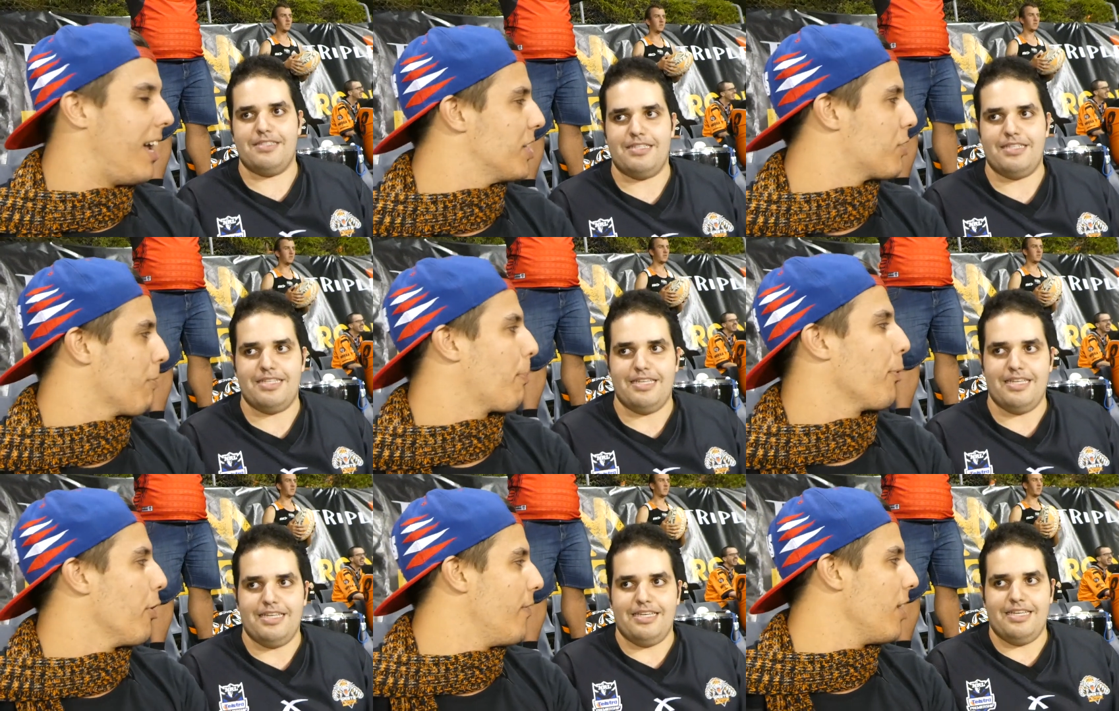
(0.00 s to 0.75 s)
Speaker 1: starting to
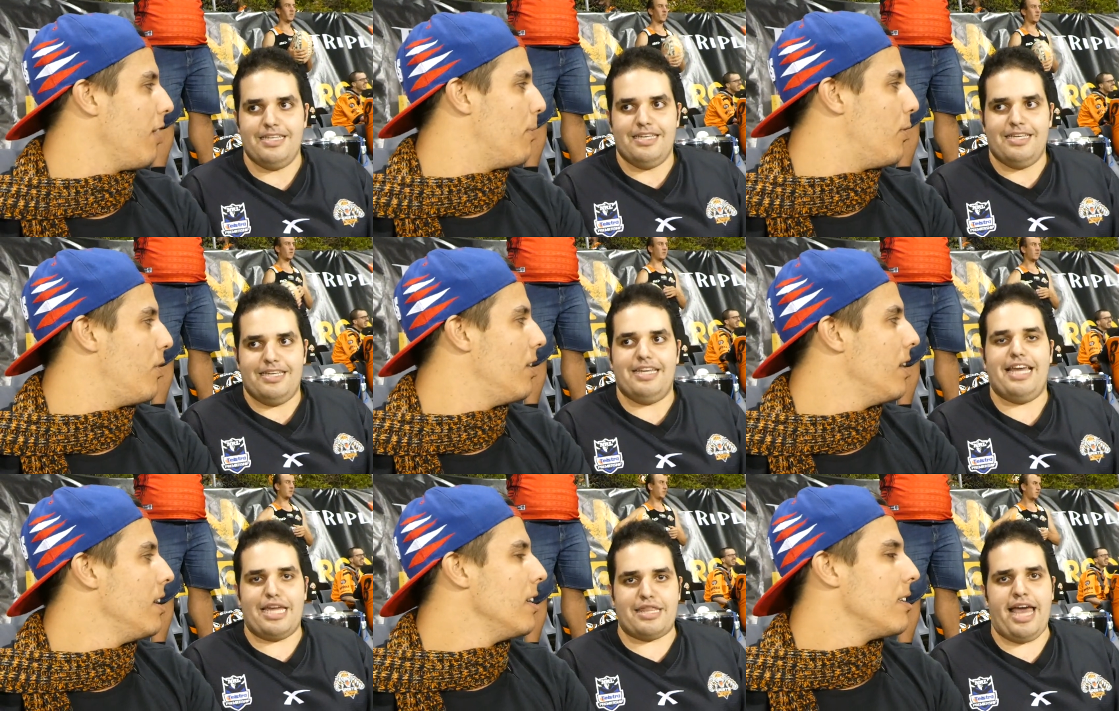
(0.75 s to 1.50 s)
improve a lot more.
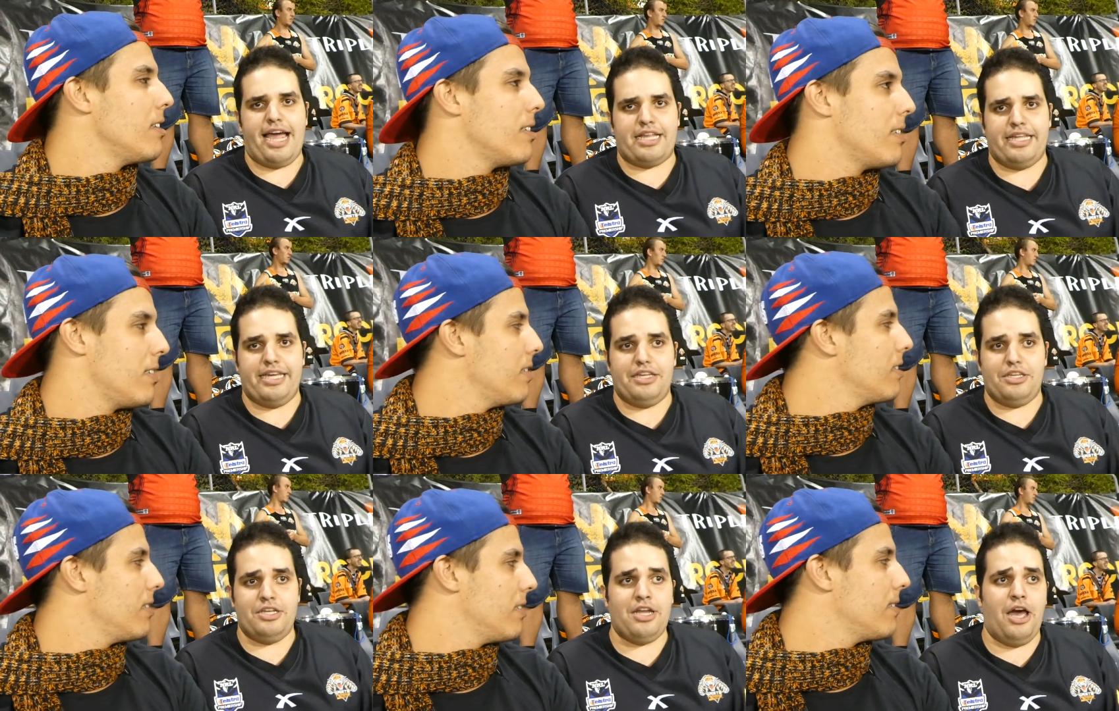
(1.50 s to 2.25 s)
Speaker 2: Exactly.
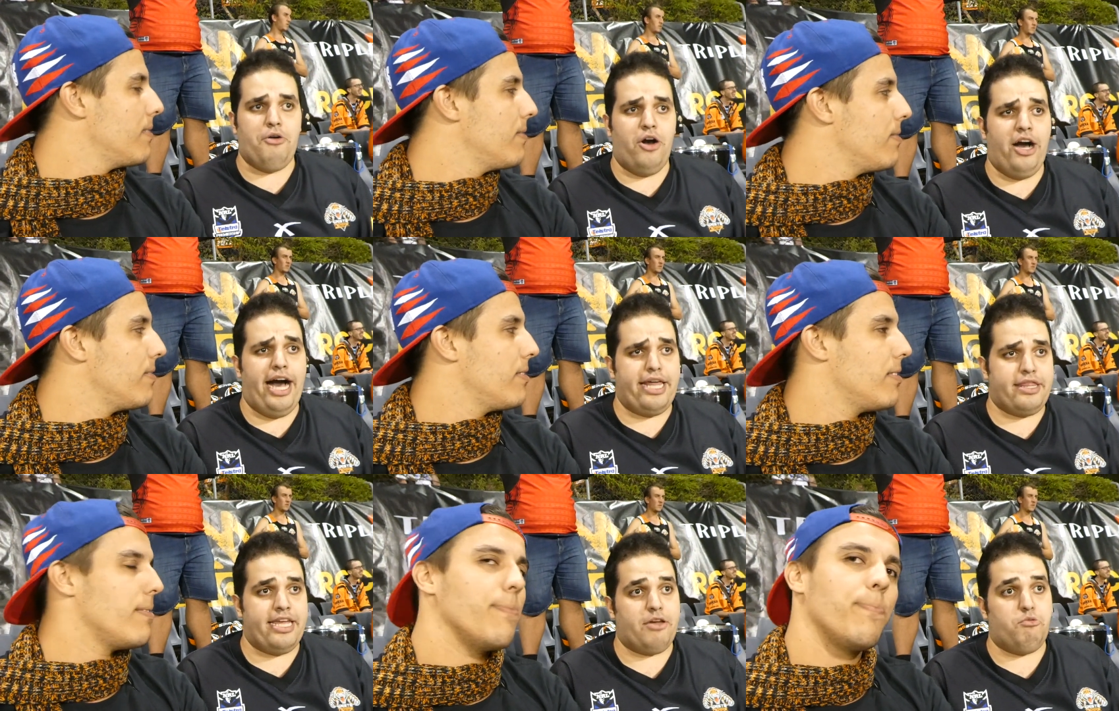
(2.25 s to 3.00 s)
You know what?
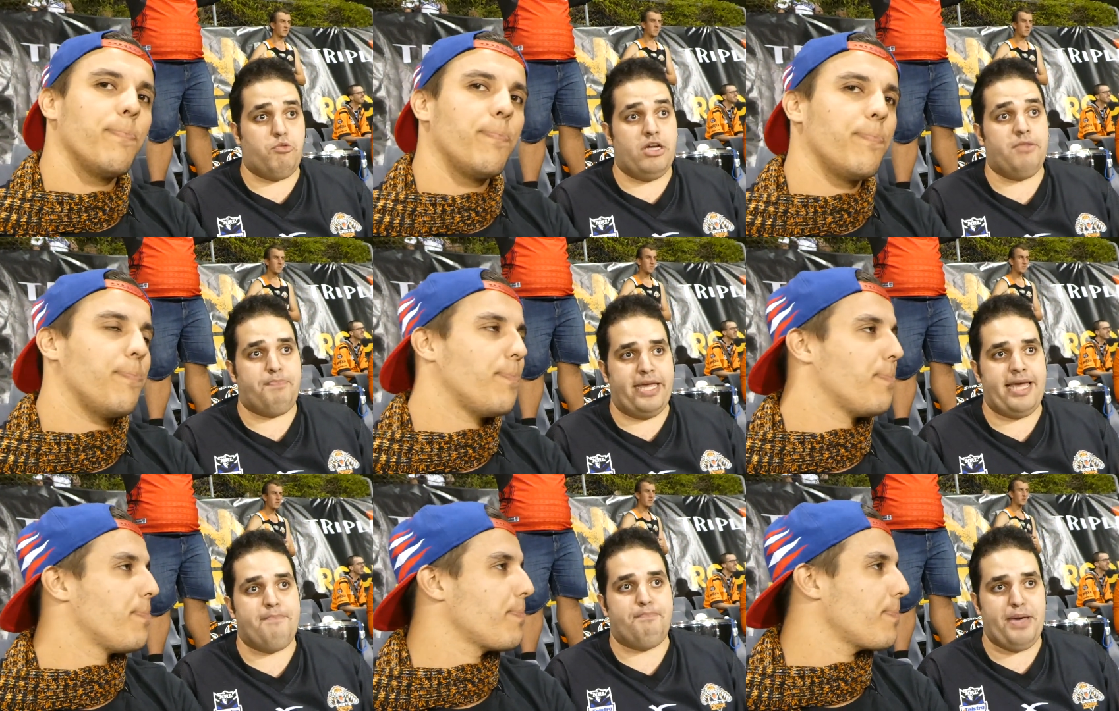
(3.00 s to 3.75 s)
I think it will
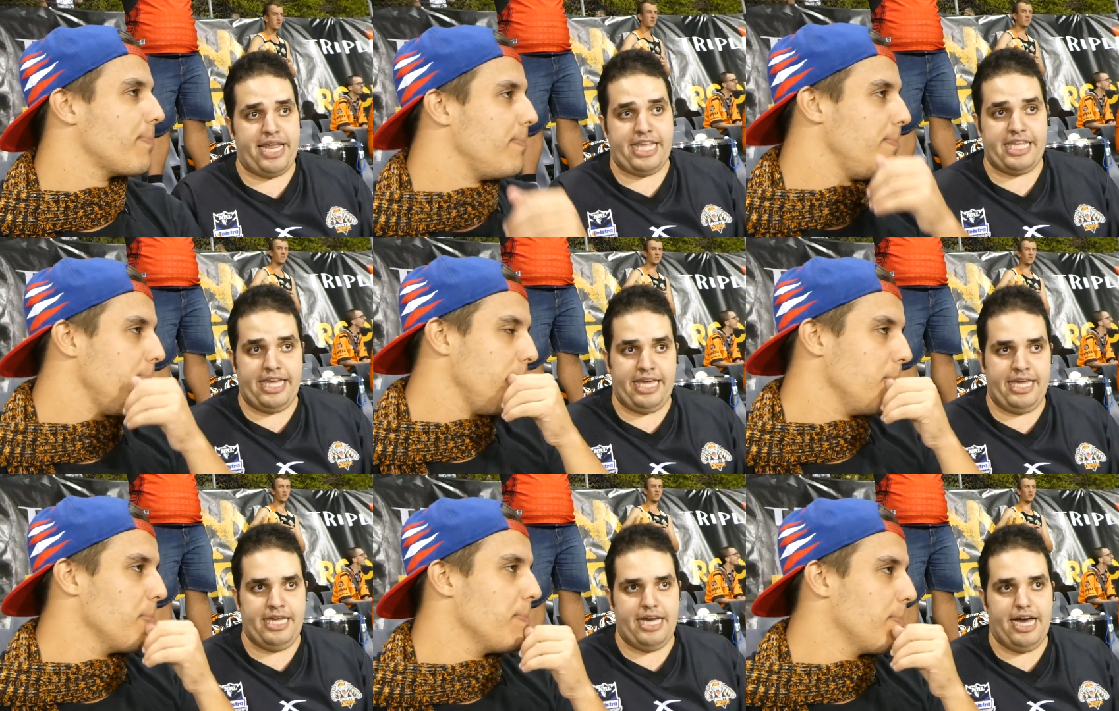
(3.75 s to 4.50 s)
be a better
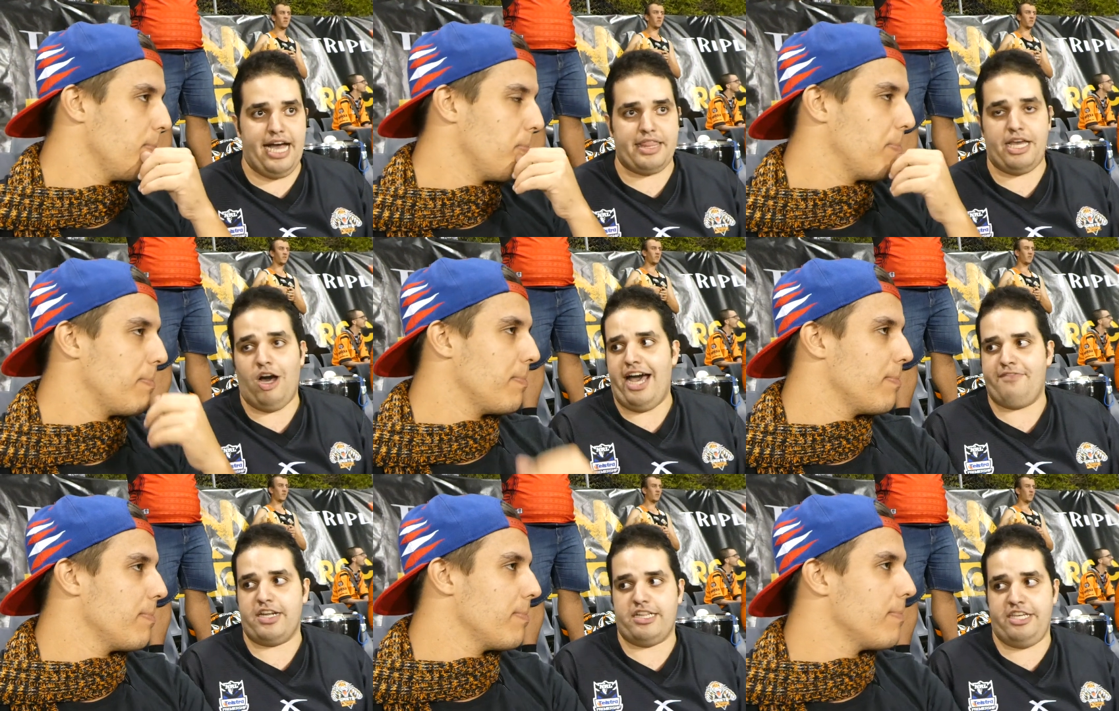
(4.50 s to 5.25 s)
year under
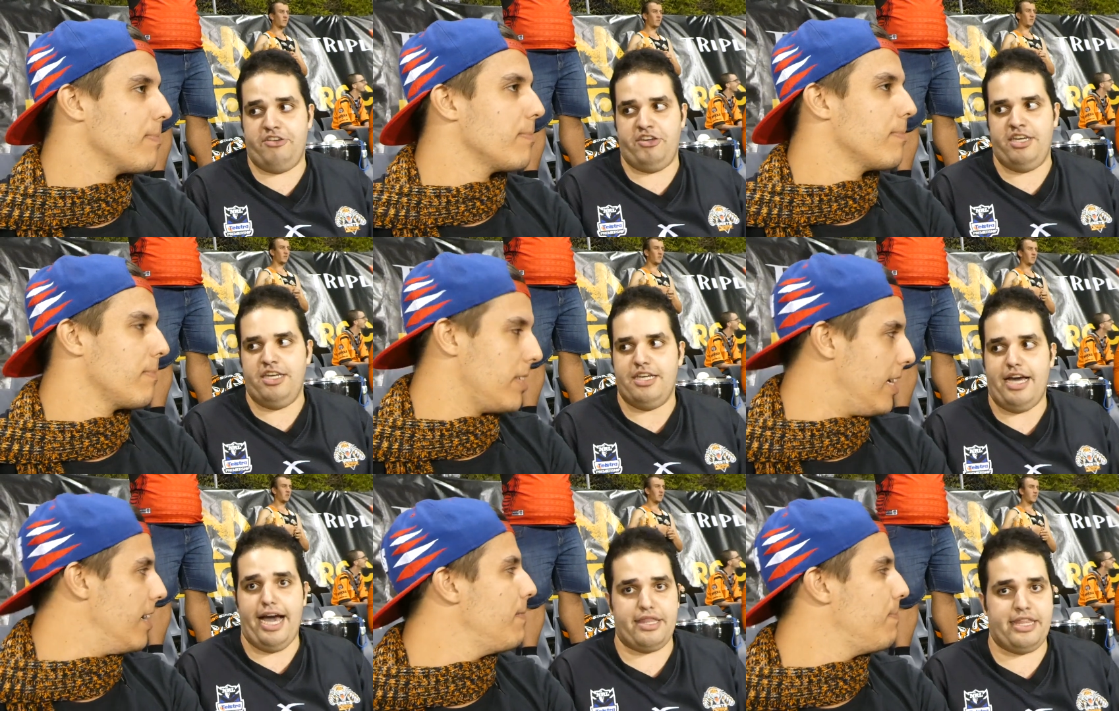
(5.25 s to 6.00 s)
Ivan Cleary.
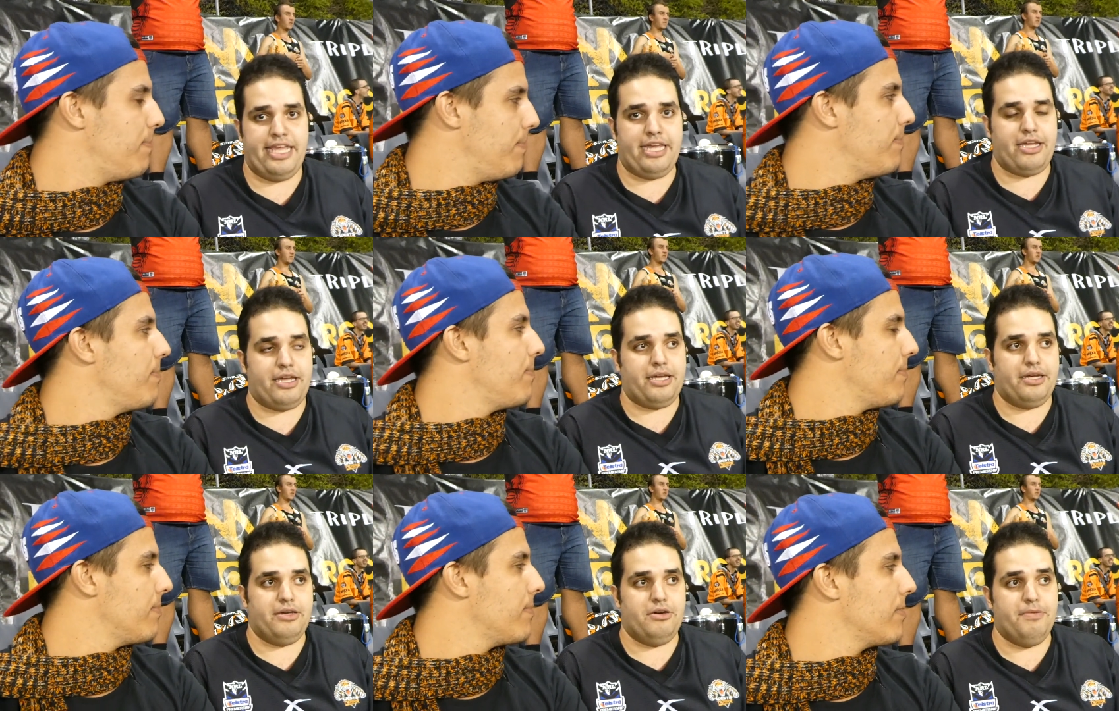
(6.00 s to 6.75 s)
Yeah. I think
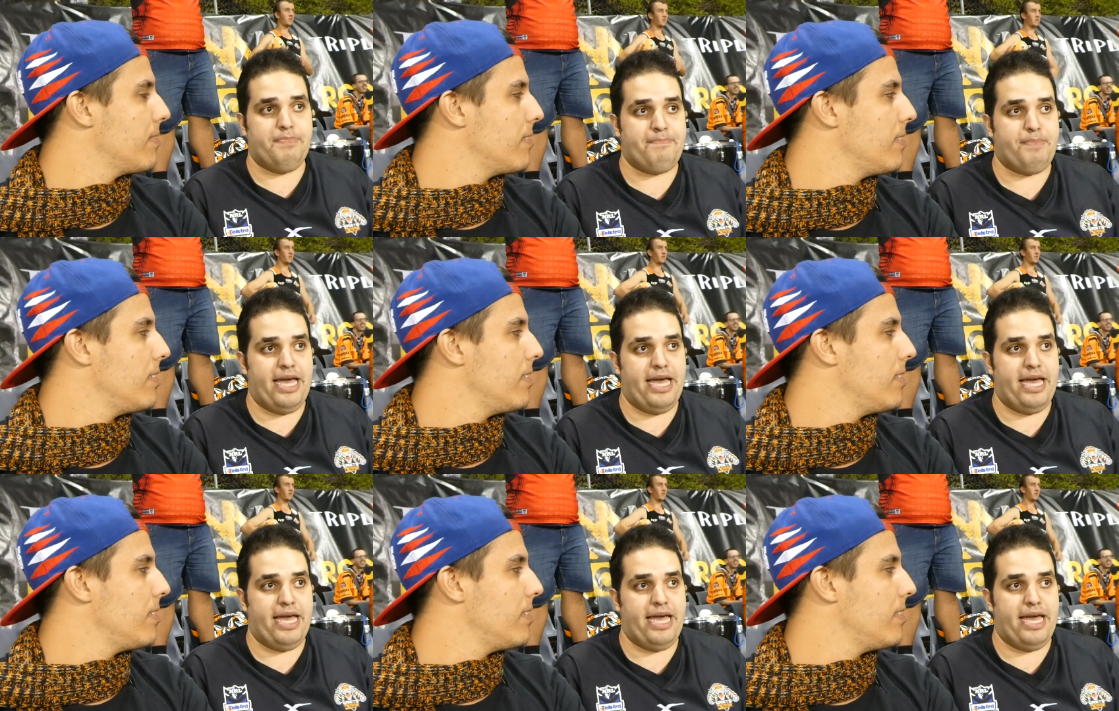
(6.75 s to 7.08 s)
it will be